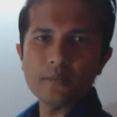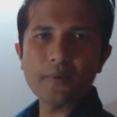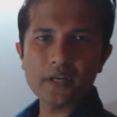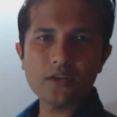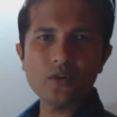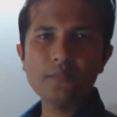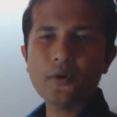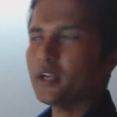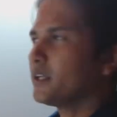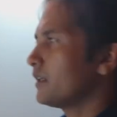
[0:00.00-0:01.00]
a particular
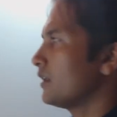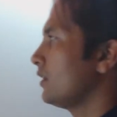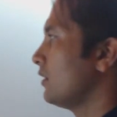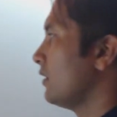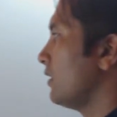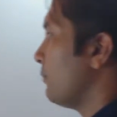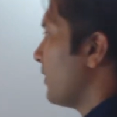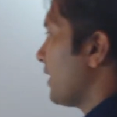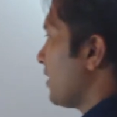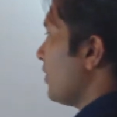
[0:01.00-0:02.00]
point, a
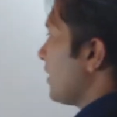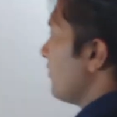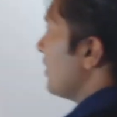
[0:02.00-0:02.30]
particular